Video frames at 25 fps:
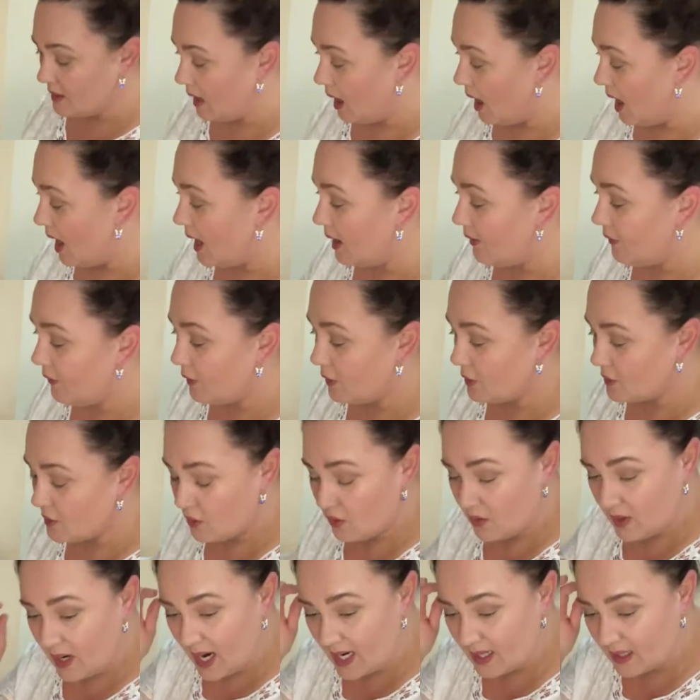I first
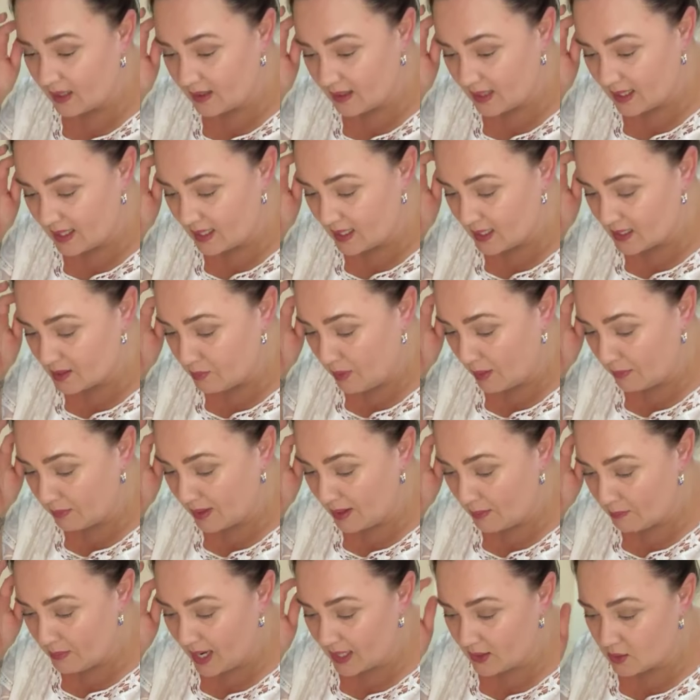created these probably in
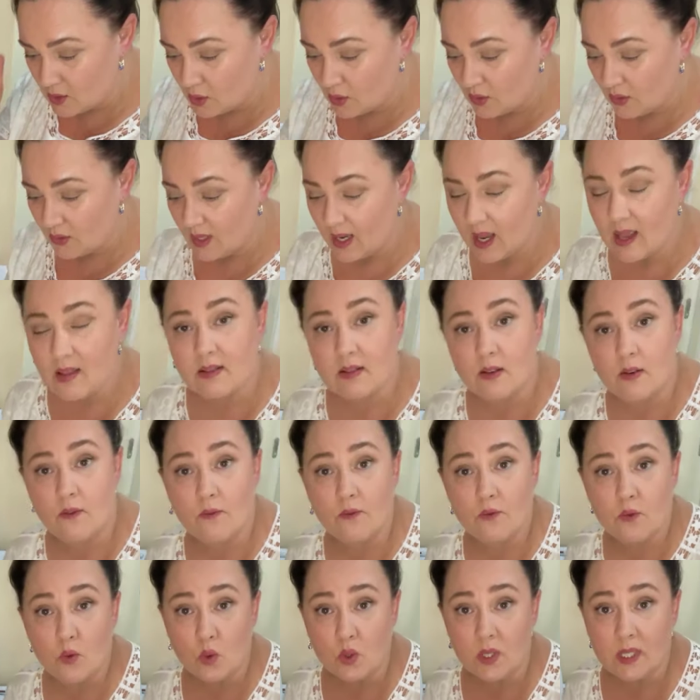about
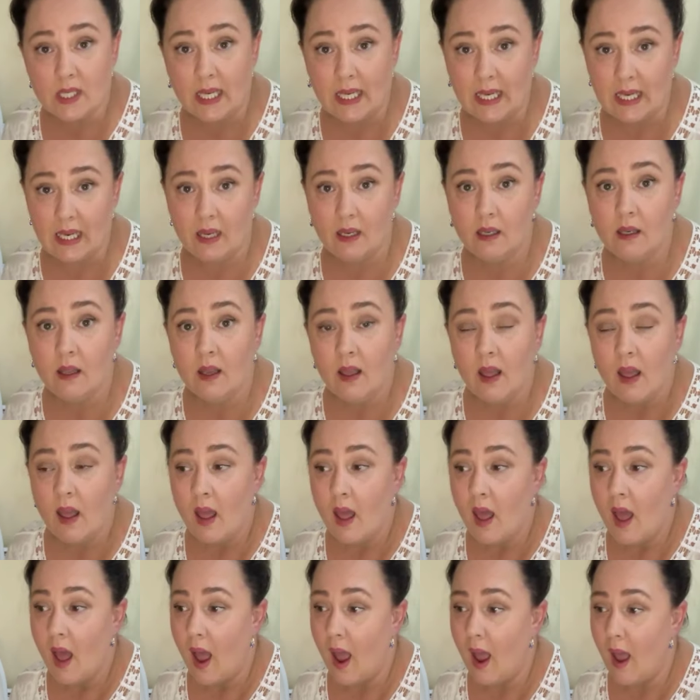2014
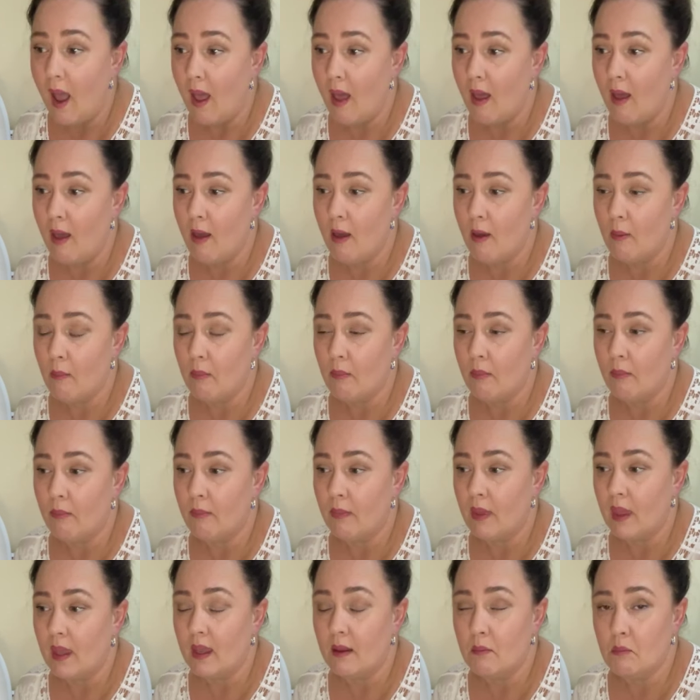
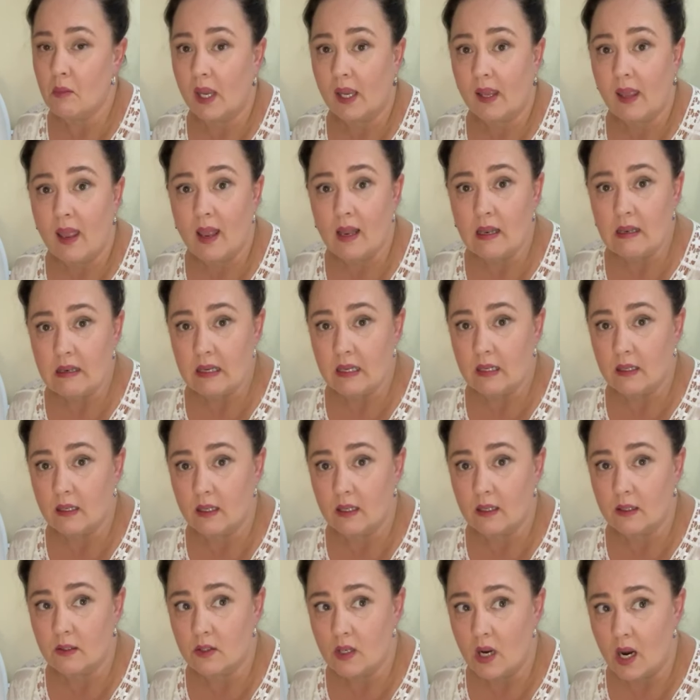in my
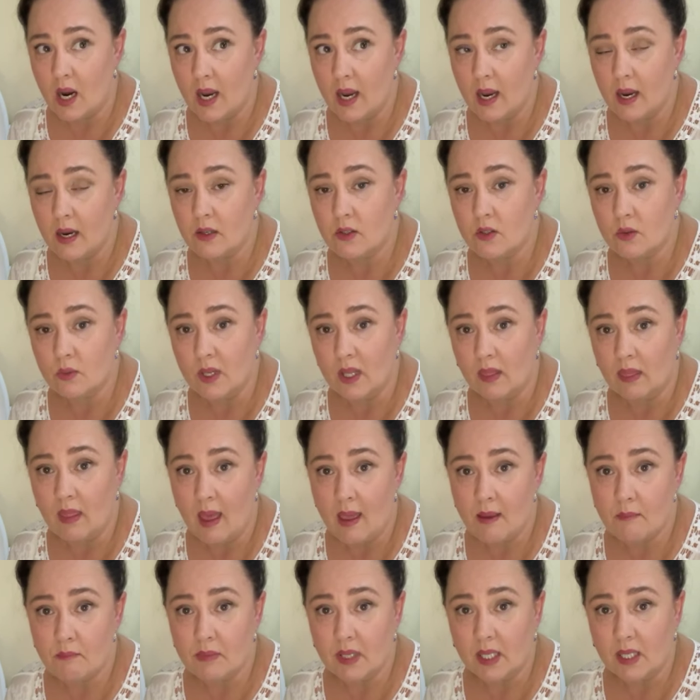candida diet, doing that
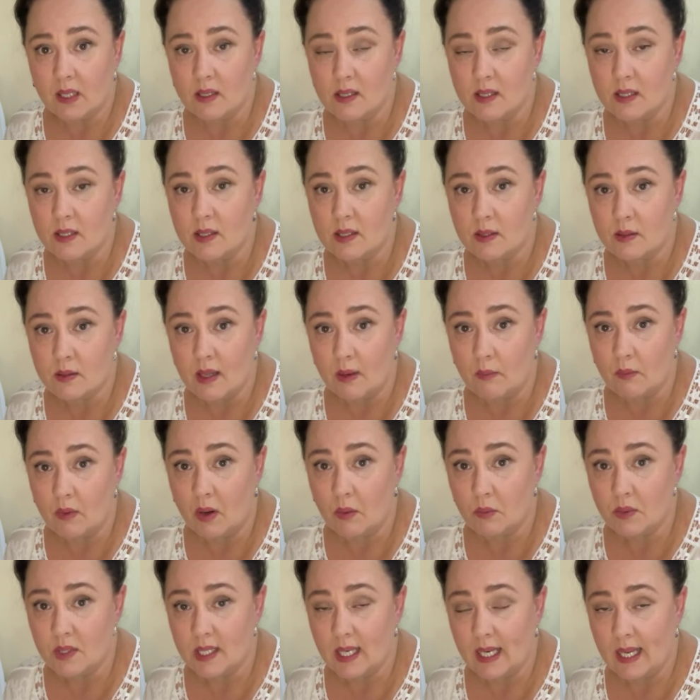because then I
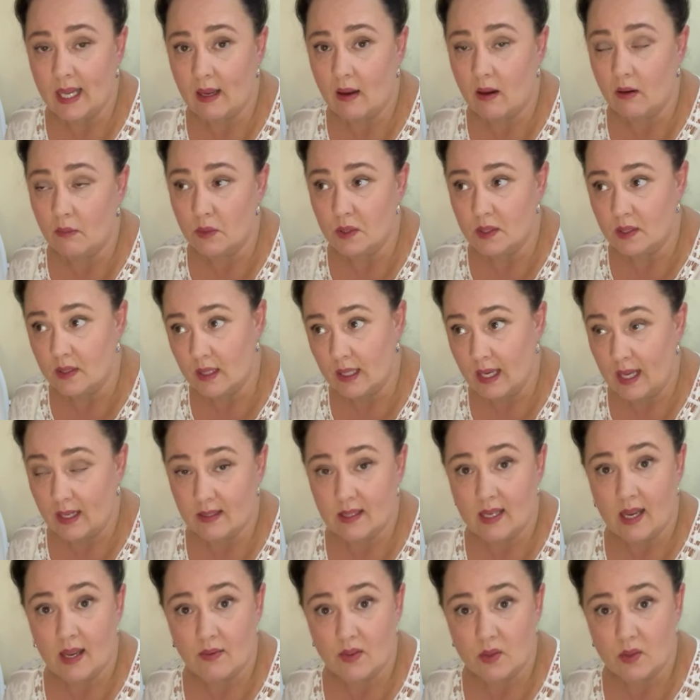was allowed to have